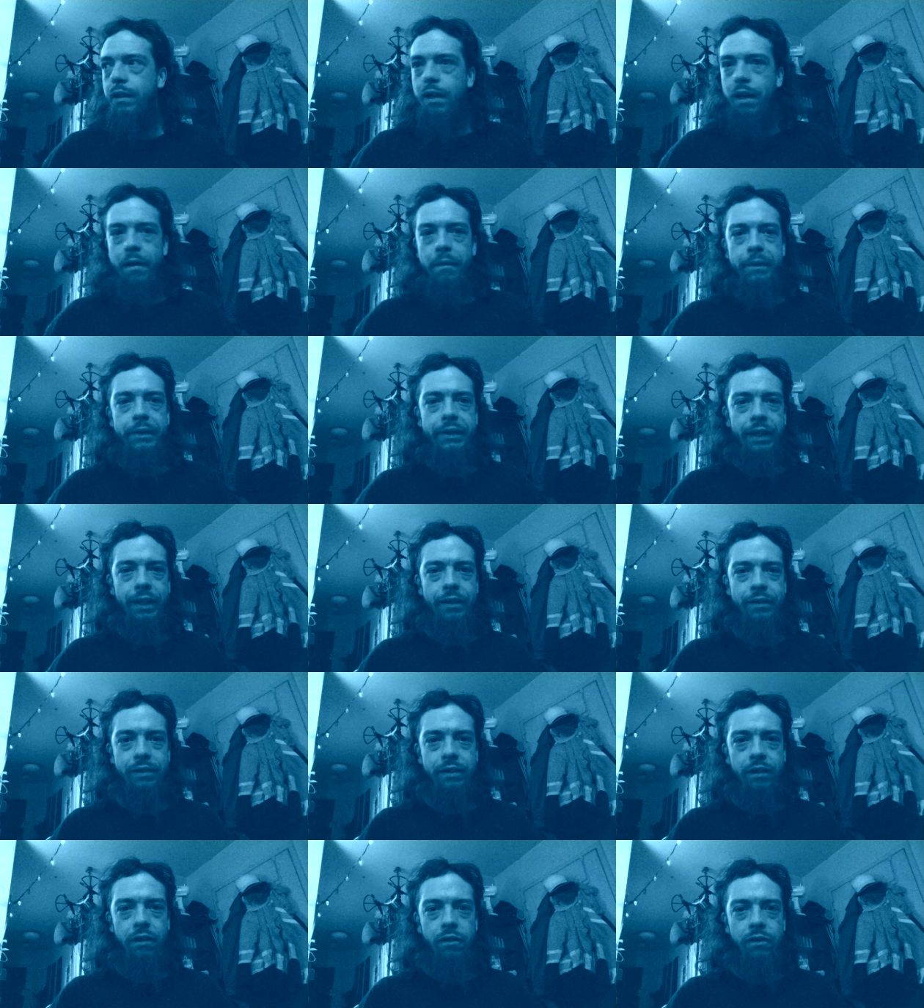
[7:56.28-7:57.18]
everything
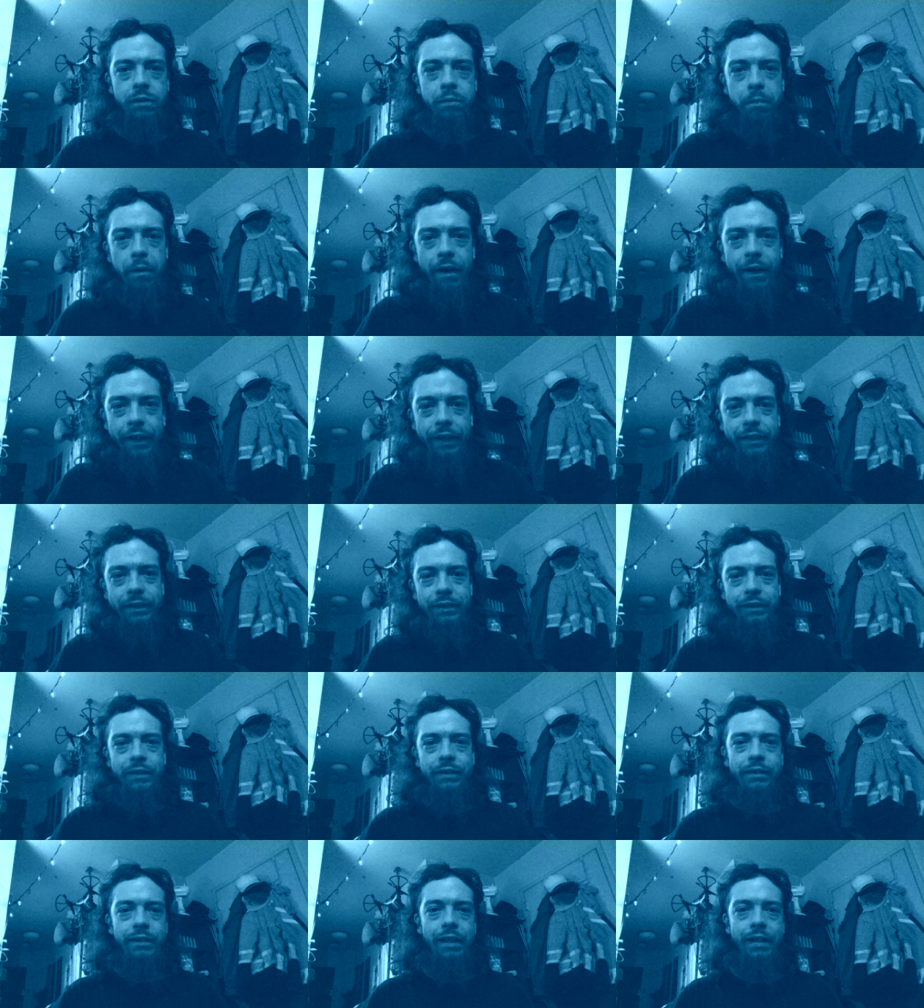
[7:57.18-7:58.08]
is close by in
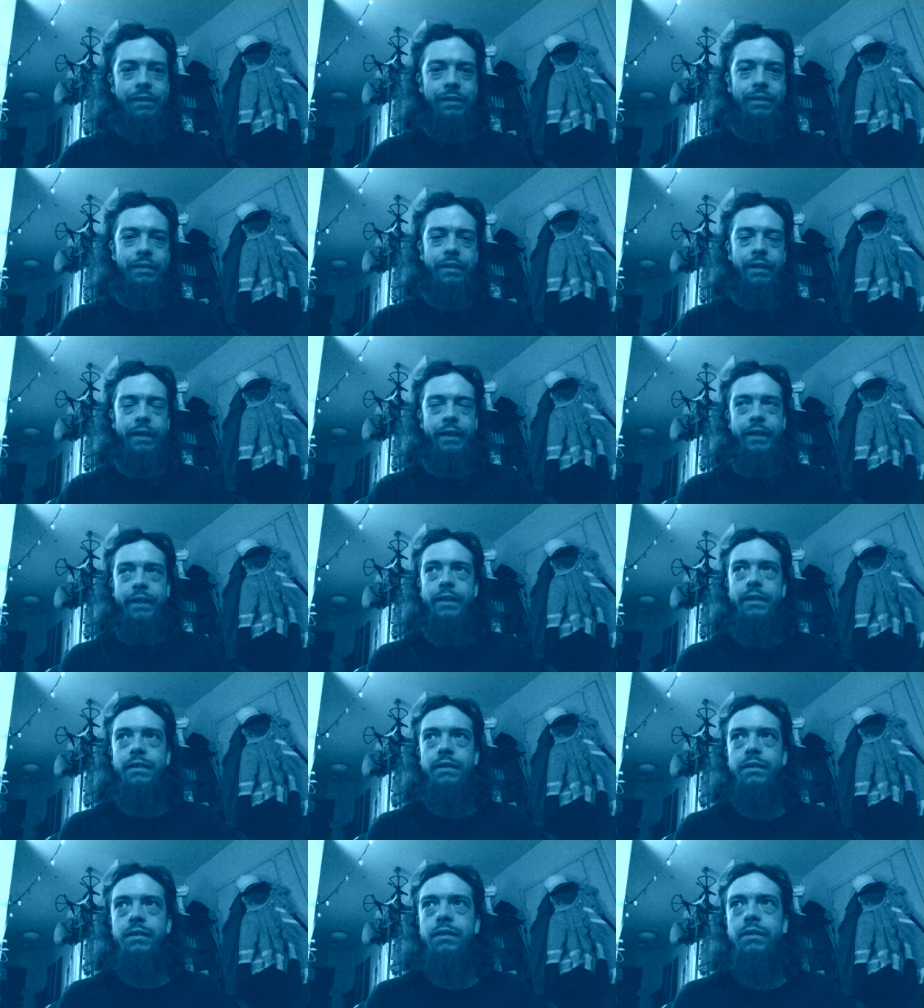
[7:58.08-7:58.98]
that city.
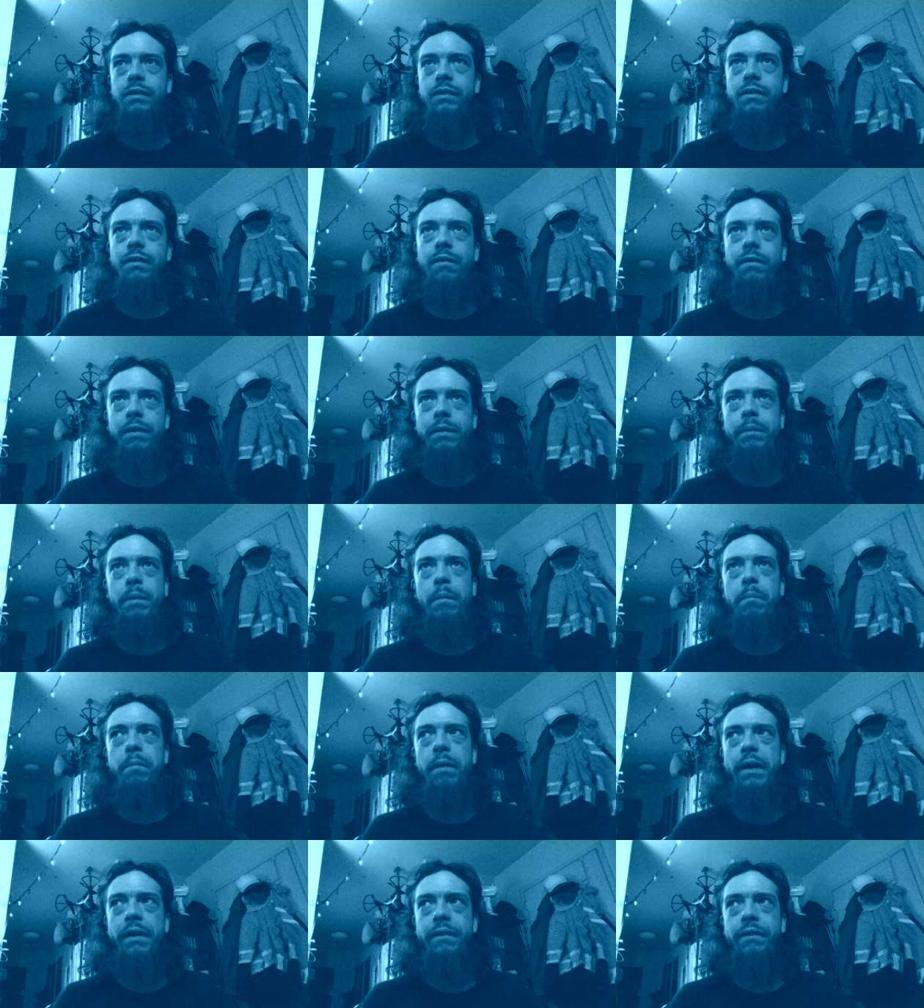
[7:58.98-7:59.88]
Would have
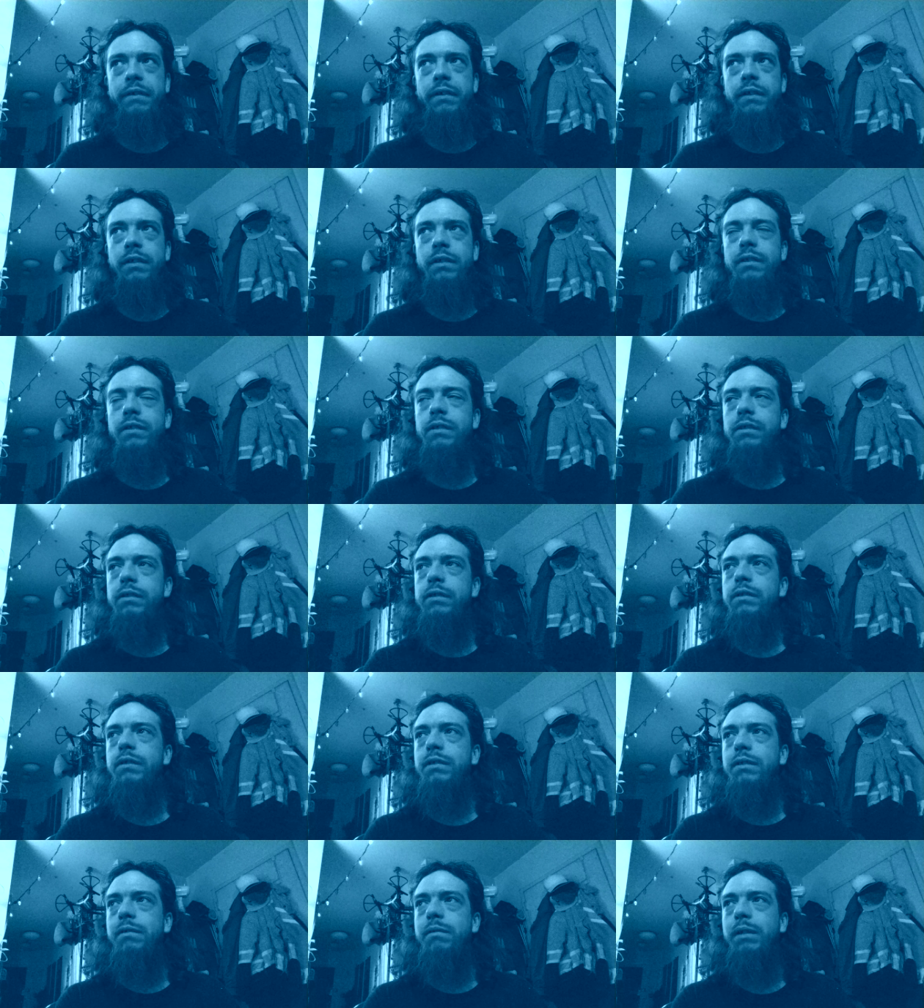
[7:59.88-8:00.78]
been better.
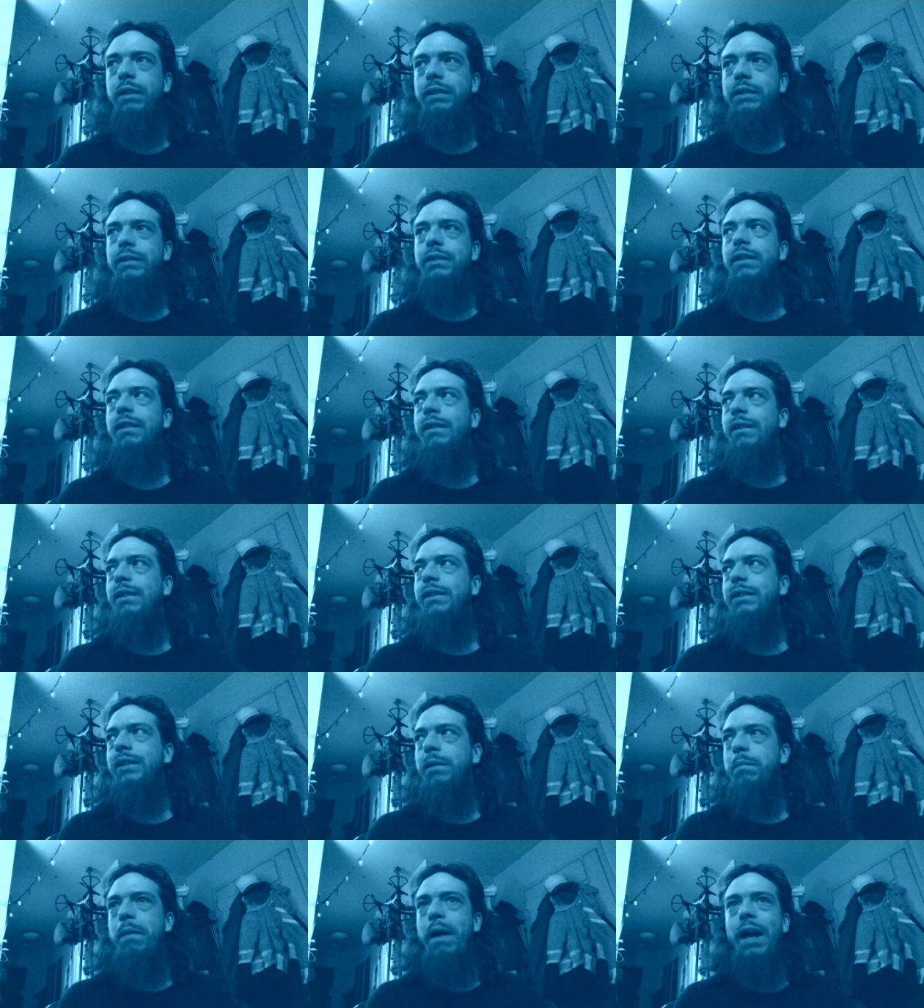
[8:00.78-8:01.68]
But
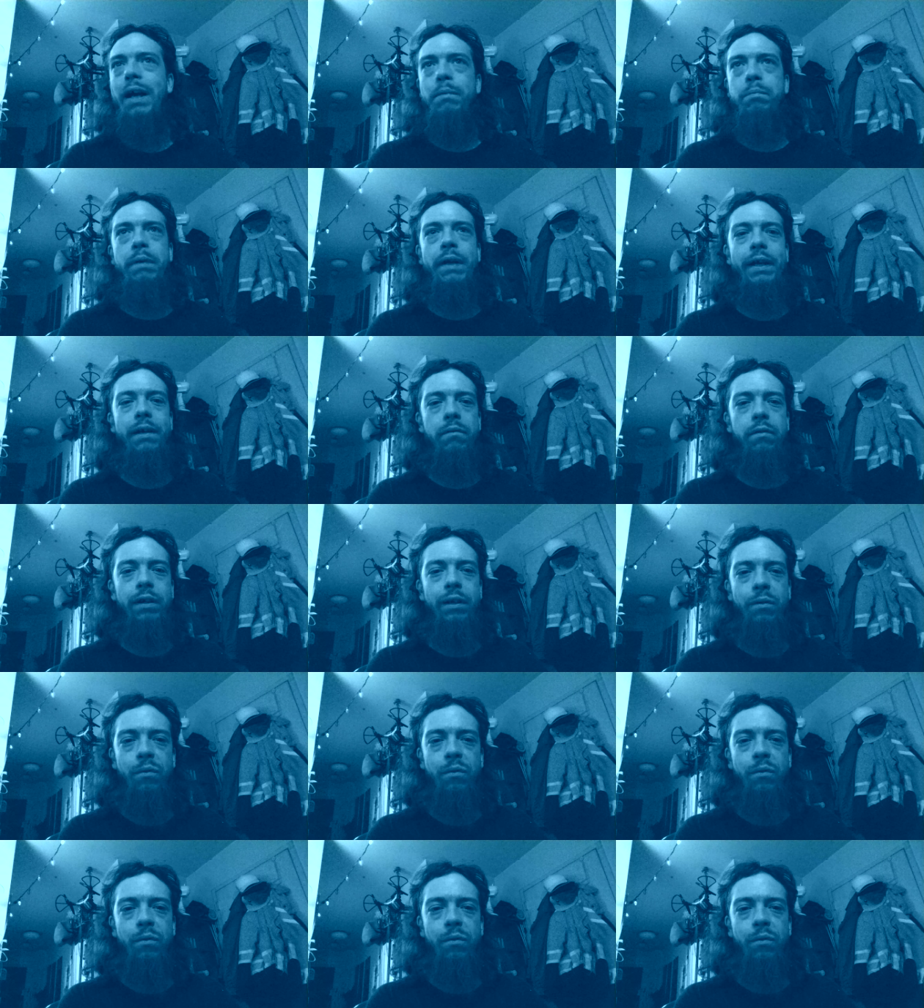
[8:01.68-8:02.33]
the back pain went